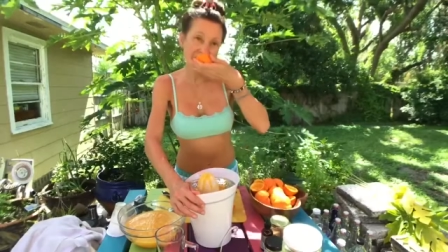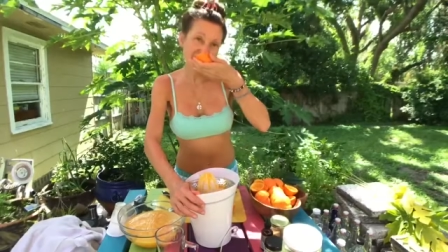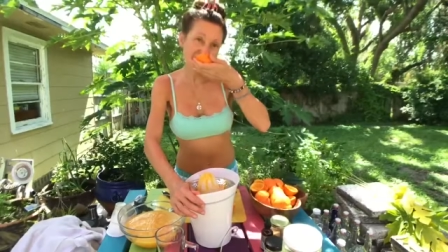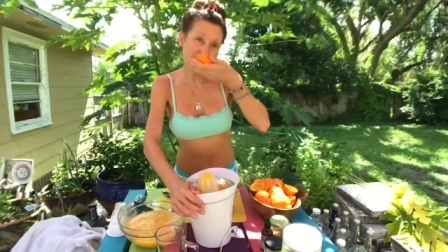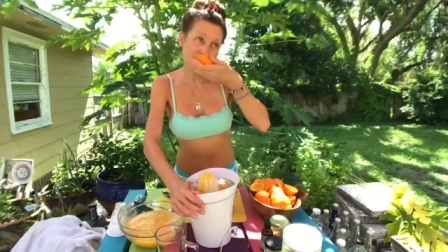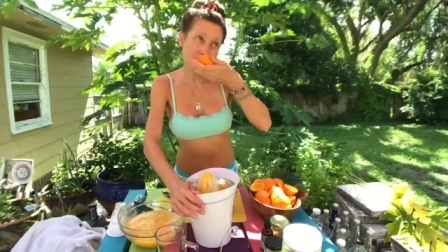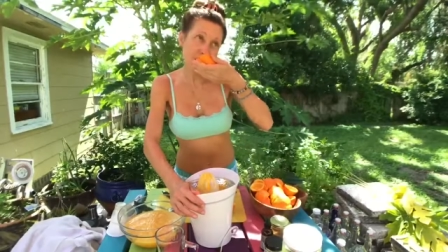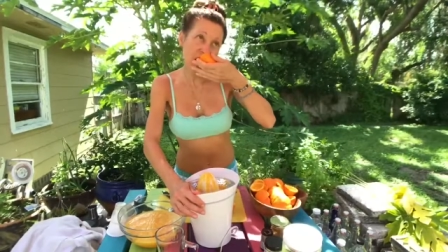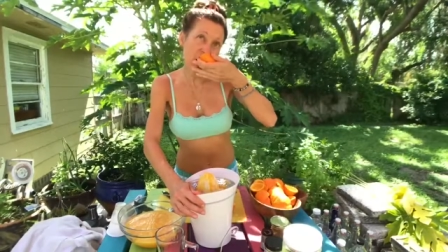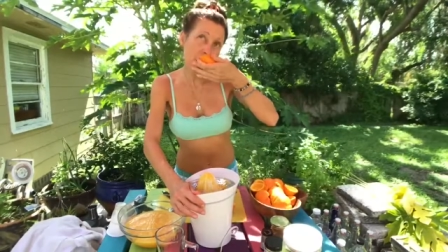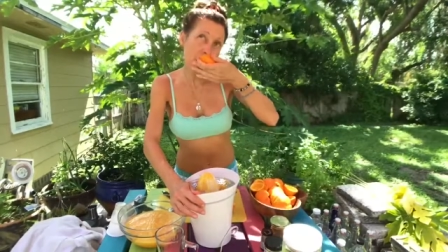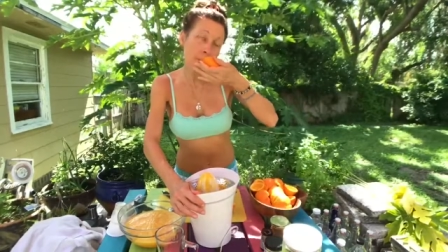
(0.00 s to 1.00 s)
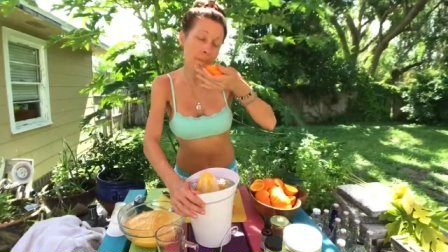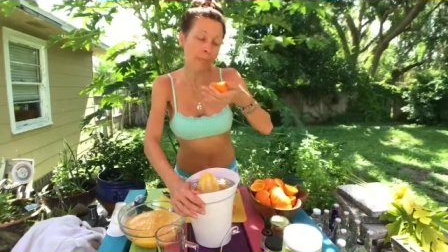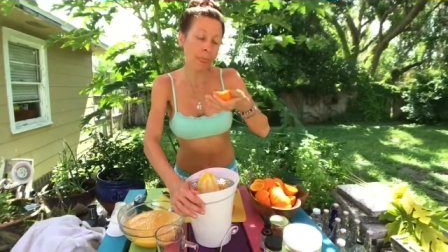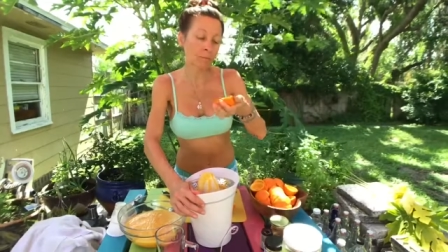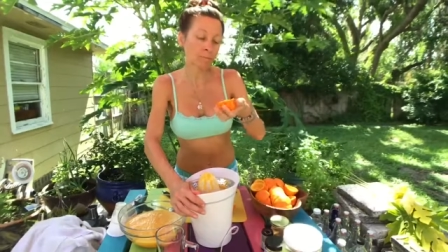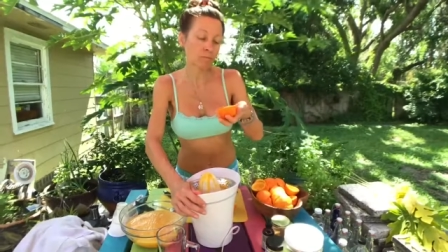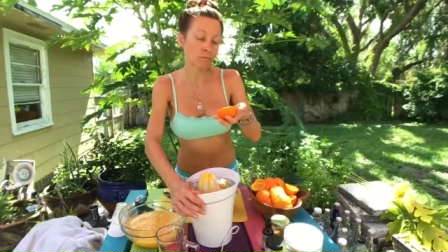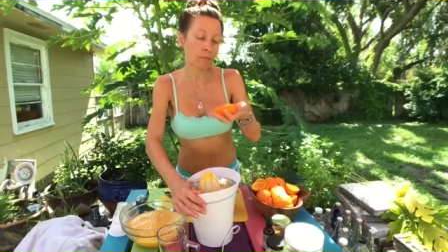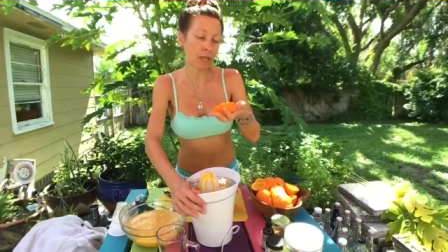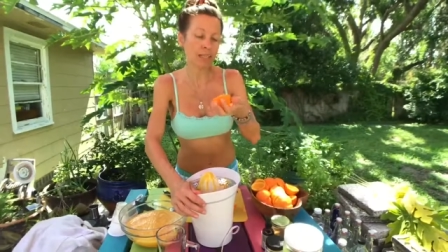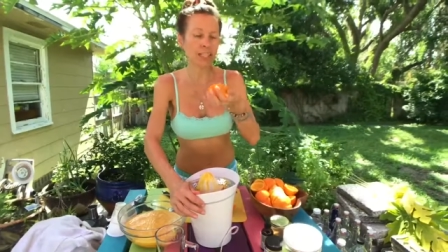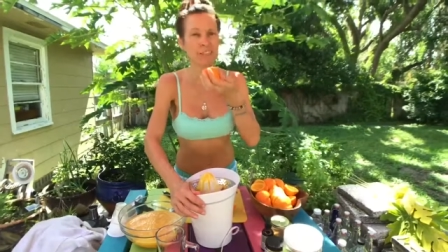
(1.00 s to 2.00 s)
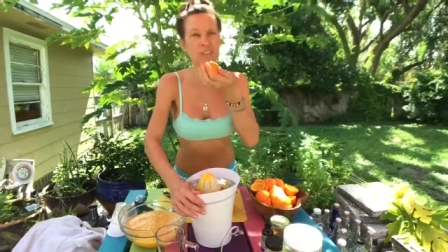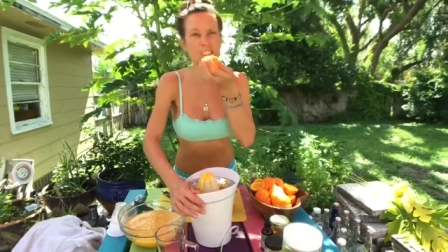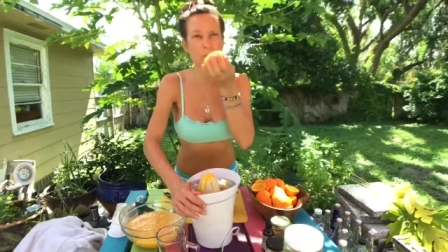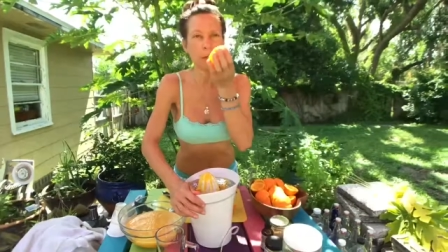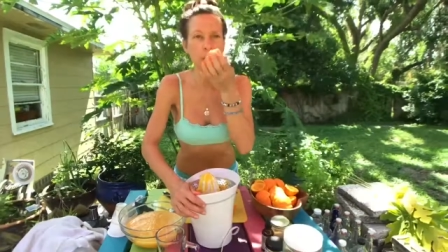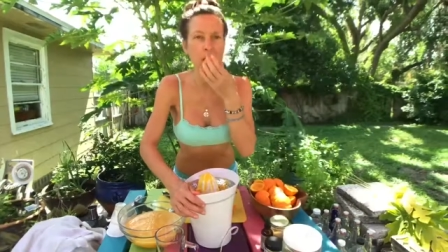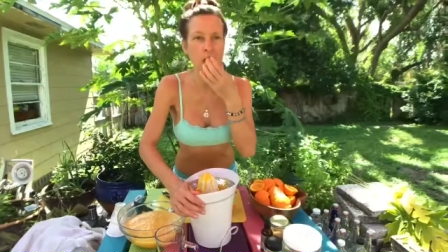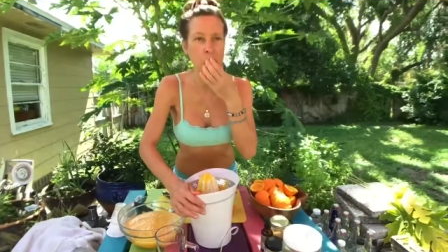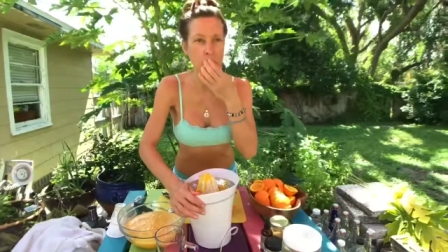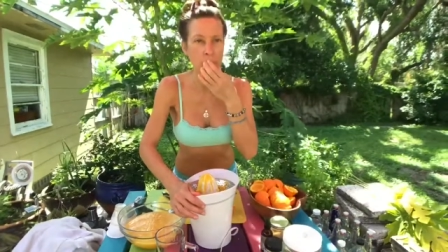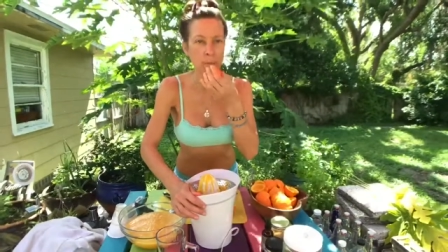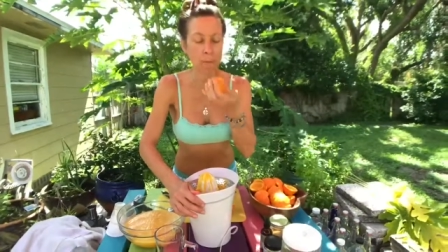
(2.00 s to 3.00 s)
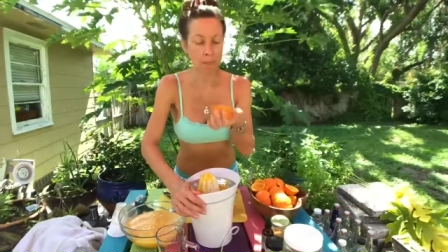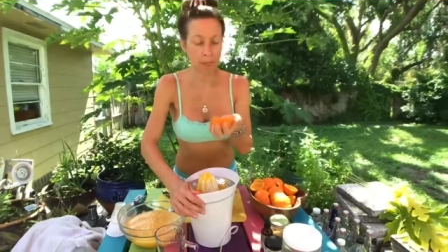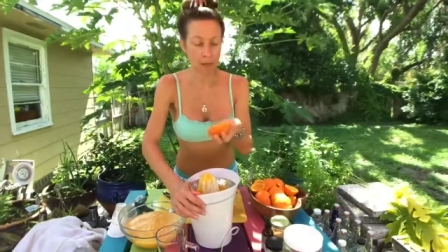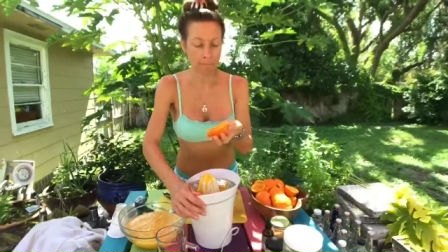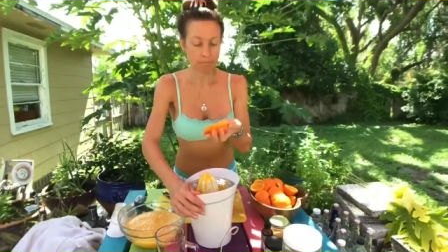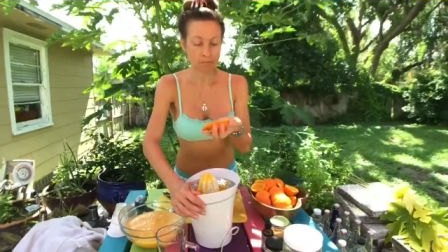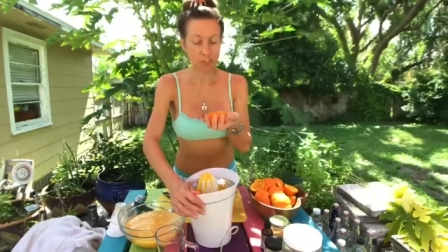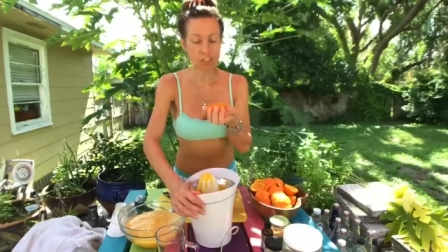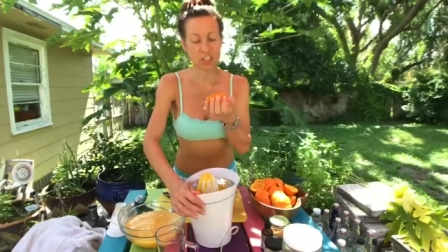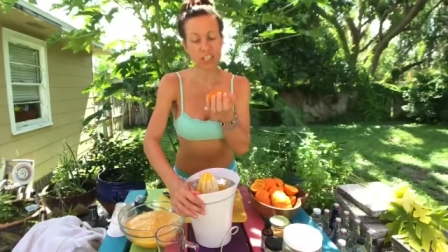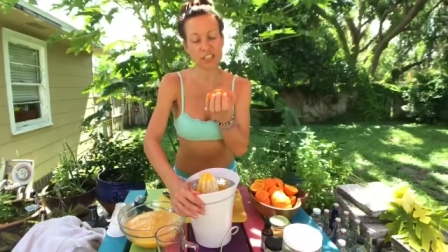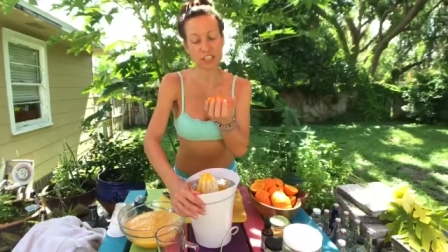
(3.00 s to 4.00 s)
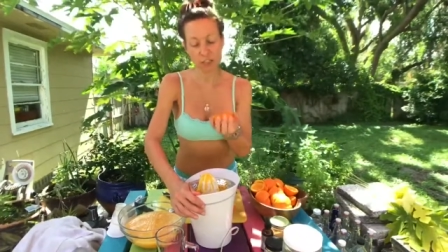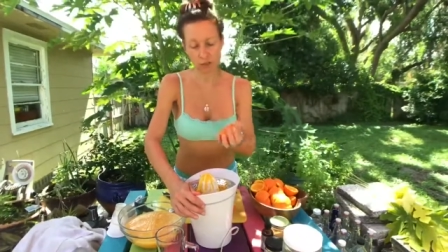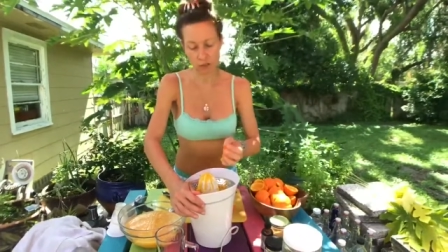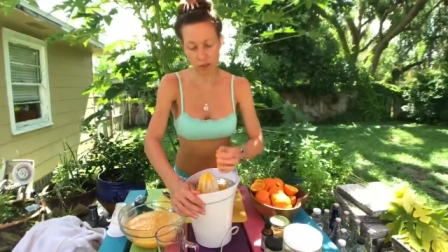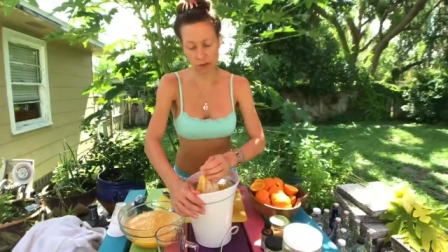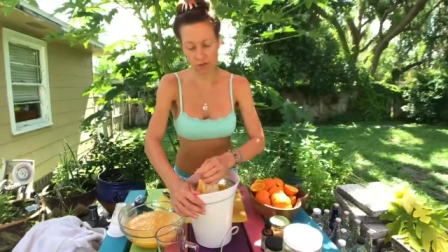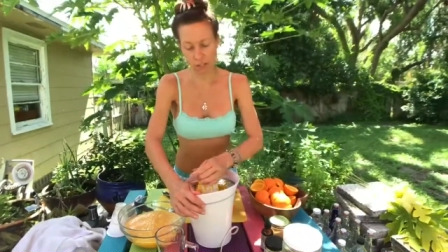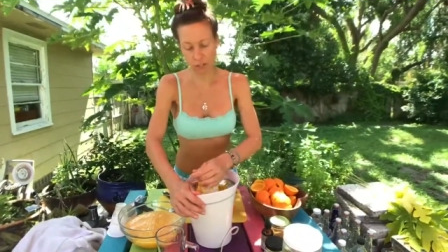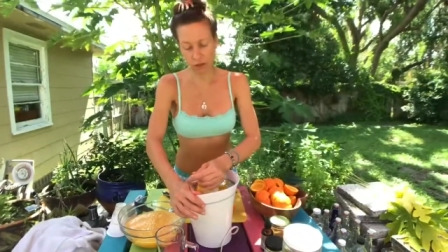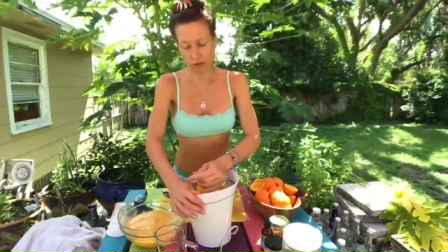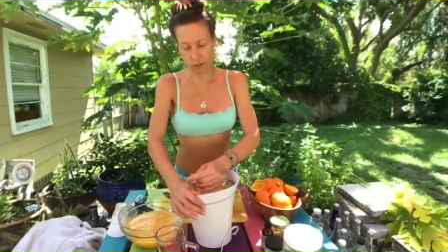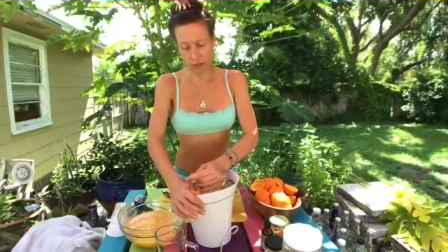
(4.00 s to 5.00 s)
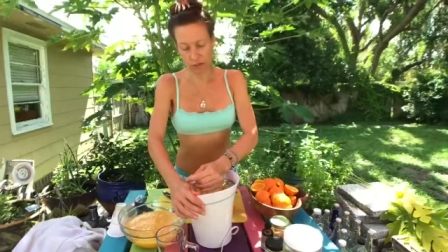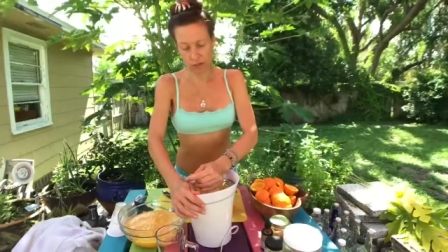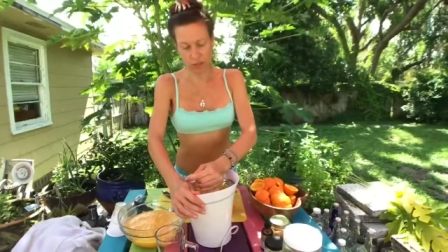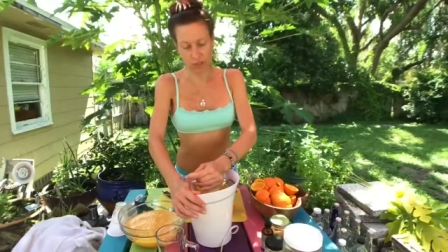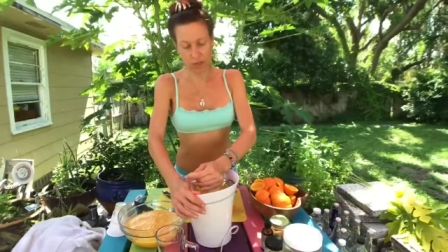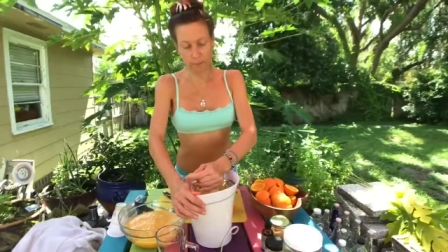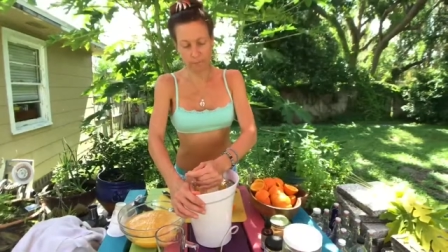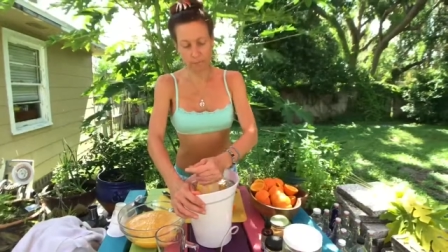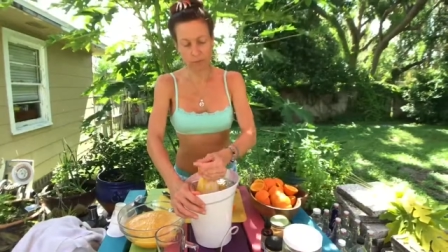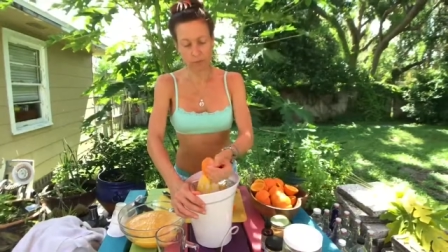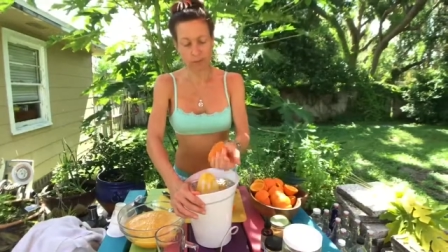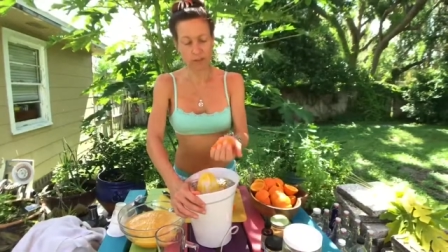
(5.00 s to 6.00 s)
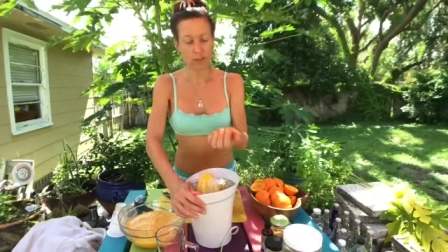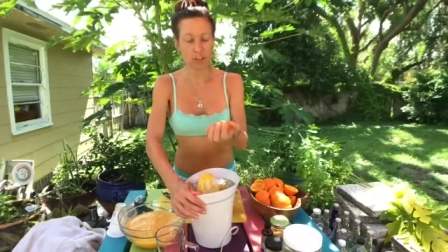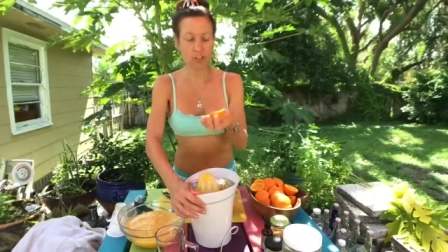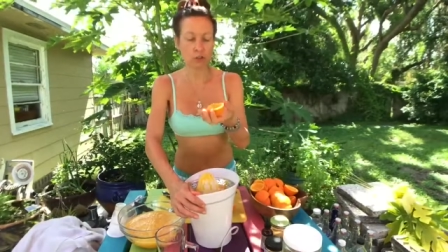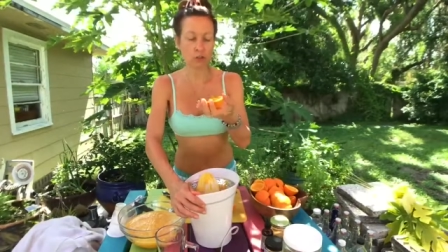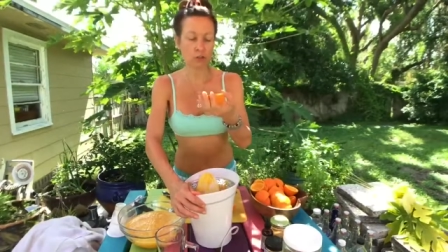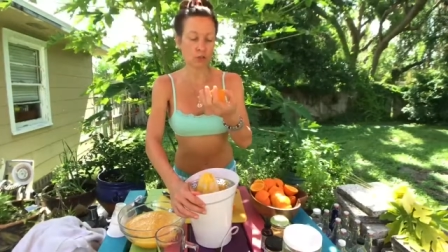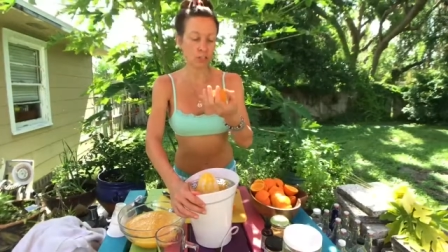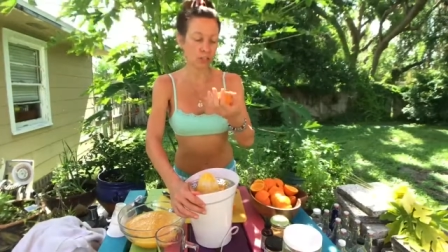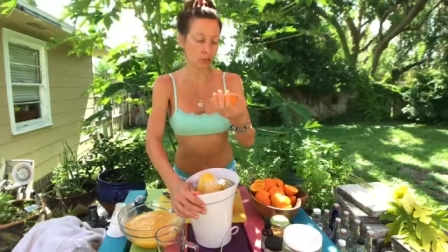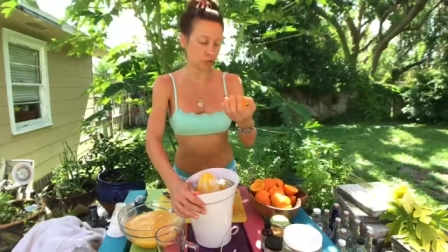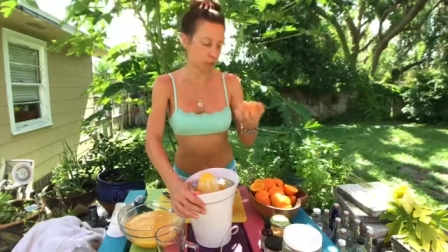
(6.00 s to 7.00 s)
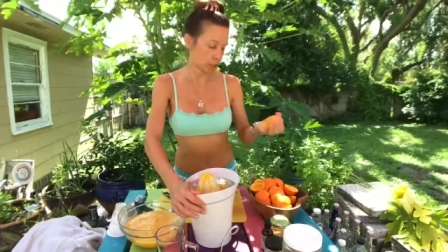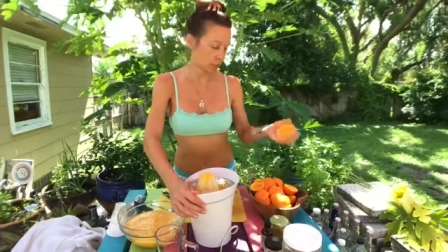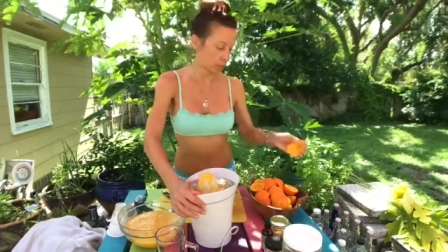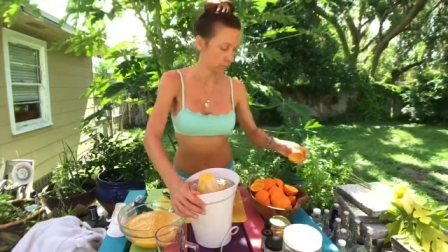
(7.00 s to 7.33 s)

Hmm, I love this part. You just get the little softy softies off the side. They're still juicy, juicy.